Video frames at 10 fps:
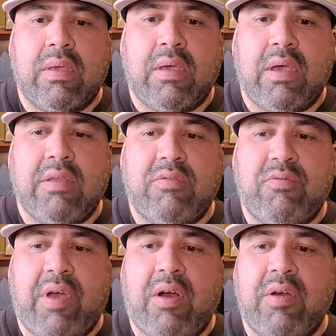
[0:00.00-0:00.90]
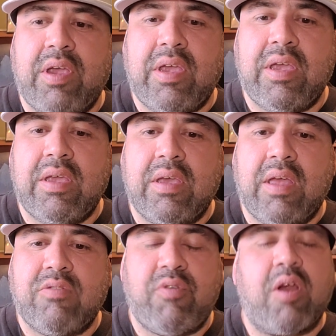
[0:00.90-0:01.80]
it's very
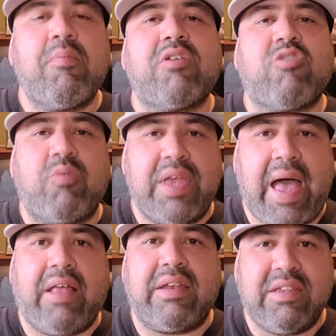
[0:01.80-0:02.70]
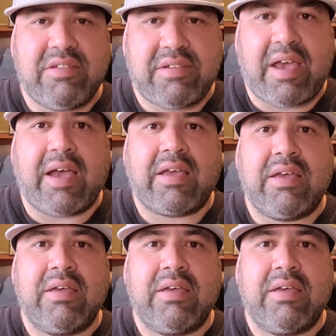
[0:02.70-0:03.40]
much a reality check.